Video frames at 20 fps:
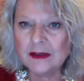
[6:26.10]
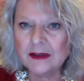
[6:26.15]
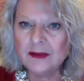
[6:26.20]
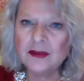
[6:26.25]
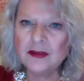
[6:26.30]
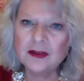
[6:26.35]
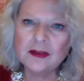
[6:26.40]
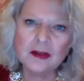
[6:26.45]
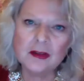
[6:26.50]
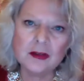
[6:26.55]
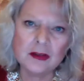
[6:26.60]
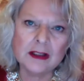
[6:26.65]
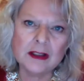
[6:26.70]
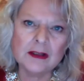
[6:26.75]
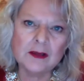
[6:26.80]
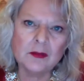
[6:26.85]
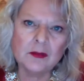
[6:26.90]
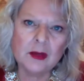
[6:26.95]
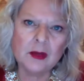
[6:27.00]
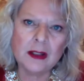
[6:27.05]
Just look at
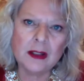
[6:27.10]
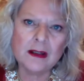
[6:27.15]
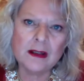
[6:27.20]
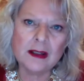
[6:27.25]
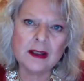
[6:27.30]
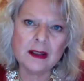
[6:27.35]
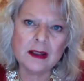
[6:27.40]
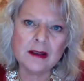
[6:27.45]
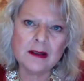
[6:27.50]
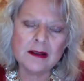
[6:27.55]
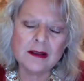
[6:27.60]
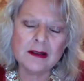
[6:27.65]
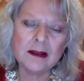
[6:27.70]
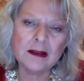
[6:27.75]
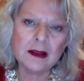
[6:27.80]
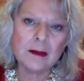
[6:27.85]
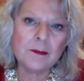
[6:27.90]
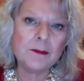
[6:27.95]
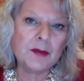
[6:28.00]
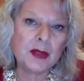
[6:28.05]
the way they
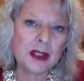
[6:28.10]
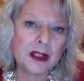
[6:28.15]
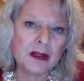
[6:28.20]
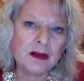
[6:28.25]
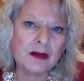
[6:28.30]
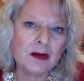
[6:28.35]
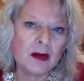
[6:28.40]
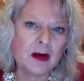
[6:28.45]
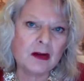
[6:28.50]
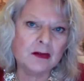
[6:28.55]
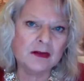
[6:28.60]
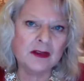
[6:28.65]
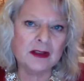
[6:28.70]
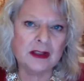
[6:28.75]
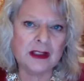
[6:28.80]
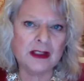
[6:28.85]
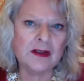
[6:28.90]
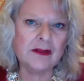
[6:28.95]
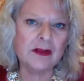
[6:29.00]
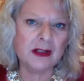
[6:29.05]
appear on
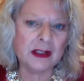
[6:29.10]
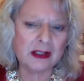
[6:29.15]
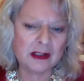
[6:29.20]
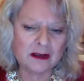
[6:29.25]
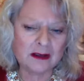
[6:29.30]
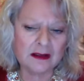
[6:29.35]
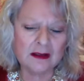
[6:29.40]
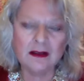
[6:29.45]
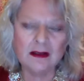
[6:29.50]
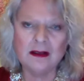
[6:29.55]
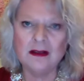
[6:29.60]
TV.